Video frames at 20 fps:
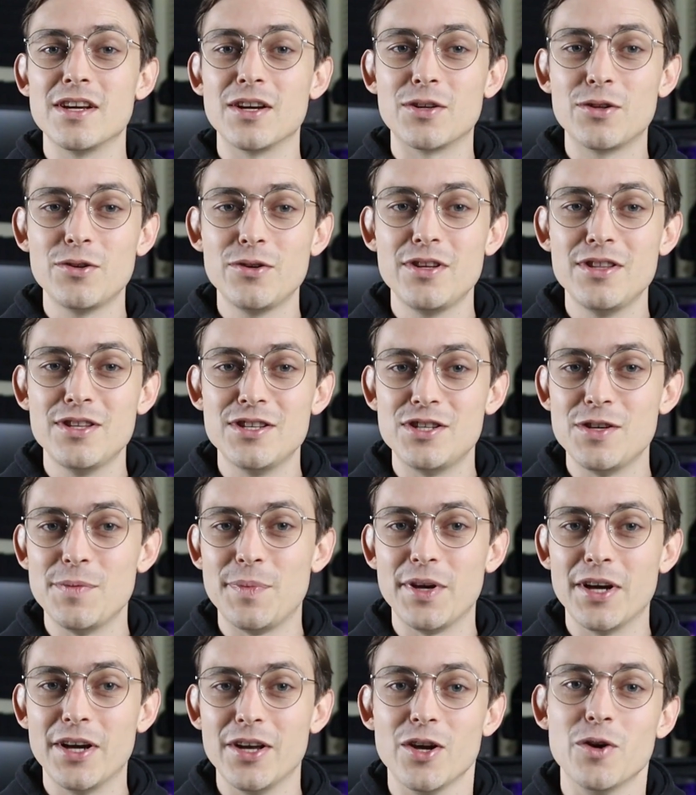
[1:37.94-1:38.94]
including the
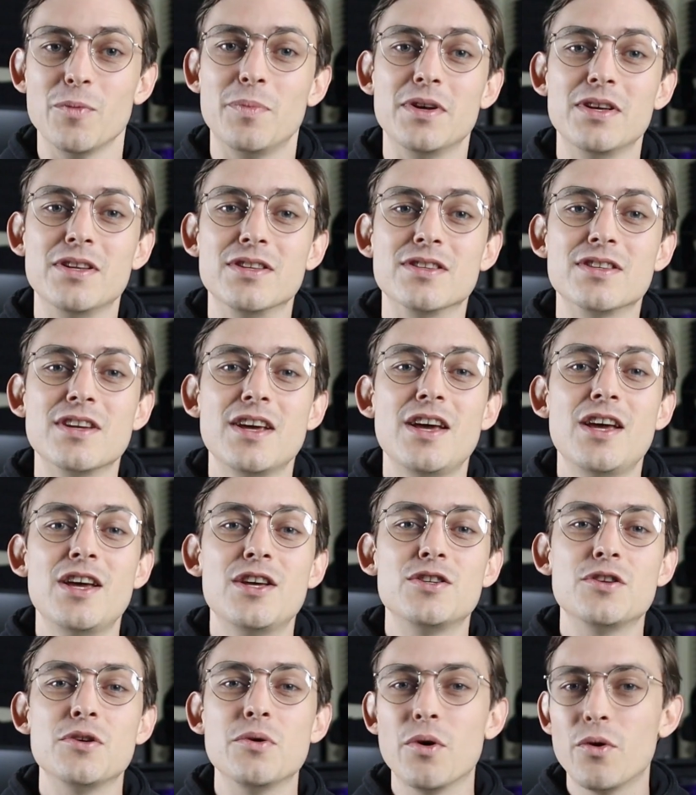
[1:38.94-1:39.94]
GPIO pins,
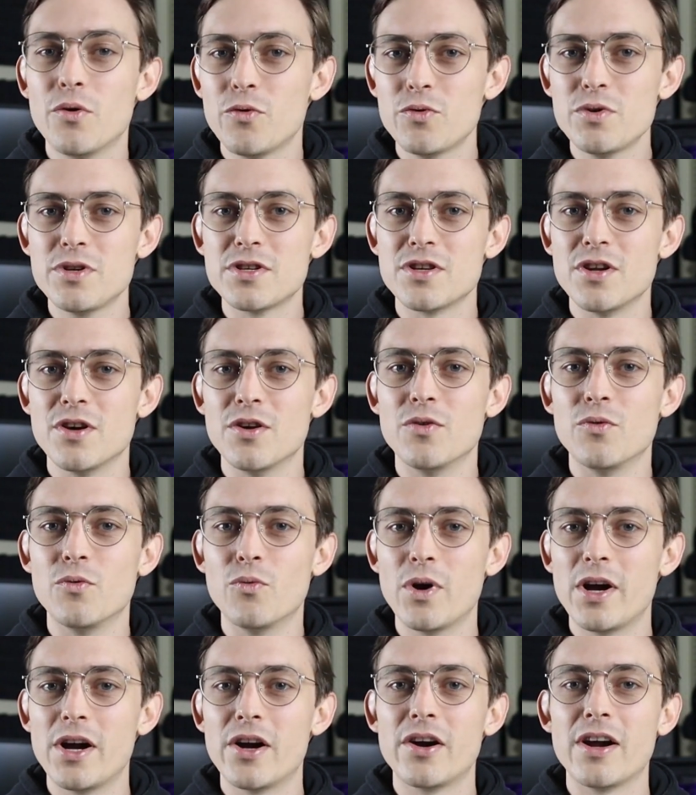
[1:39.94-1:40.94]
so you always know
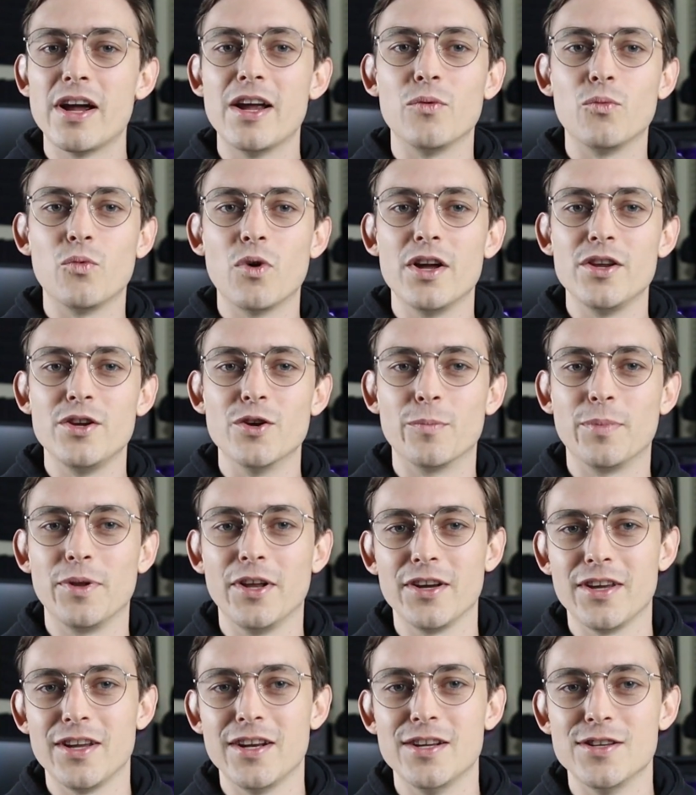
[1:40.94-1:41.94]
where and what you're
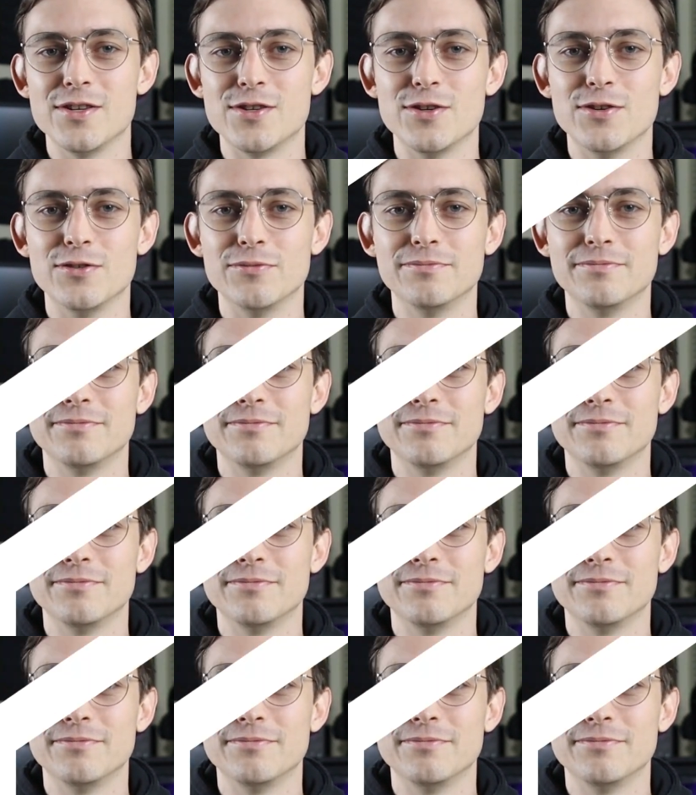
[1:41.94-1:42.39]
plugging into.